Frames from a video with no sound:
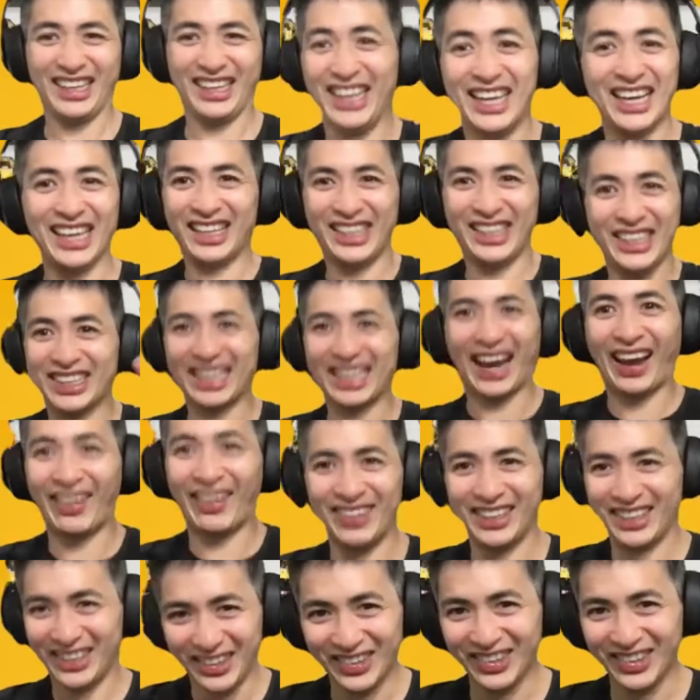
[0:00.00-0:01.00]
you can't be
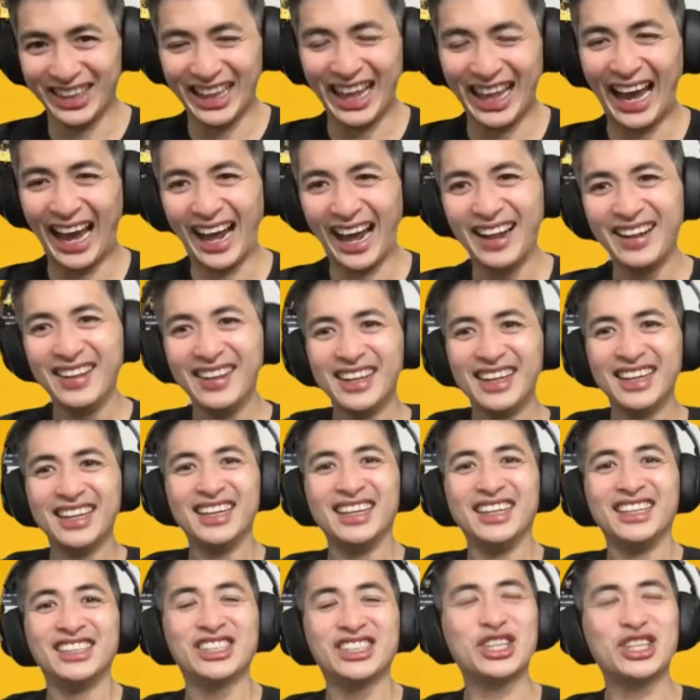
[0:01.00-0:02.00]
doing that.
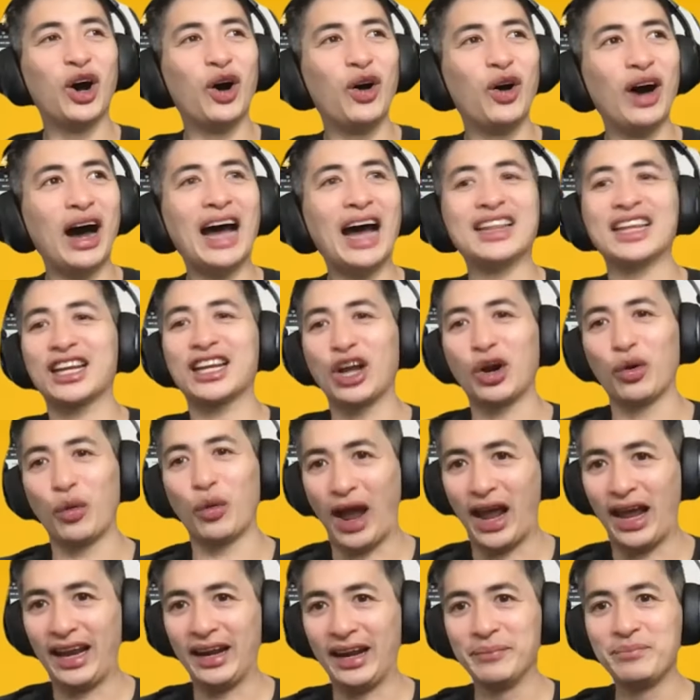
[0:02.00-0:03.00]
So I think you're
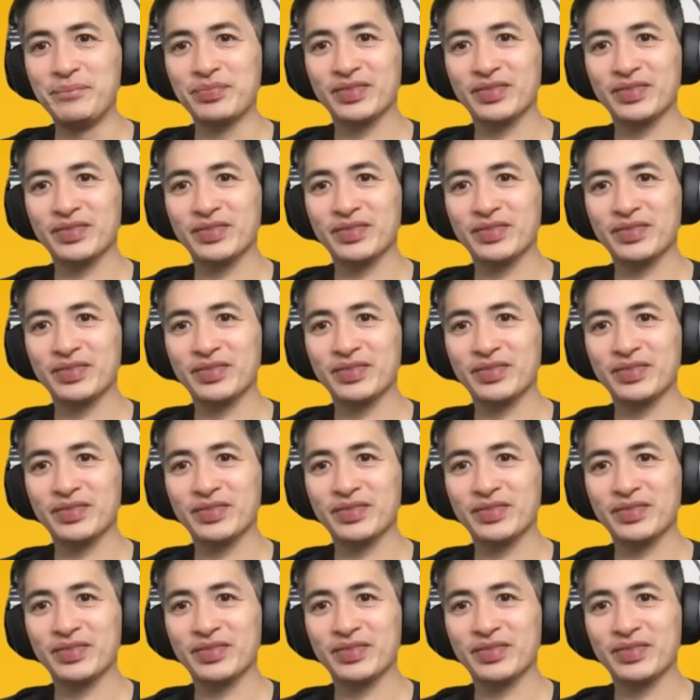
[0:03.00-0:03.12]
right.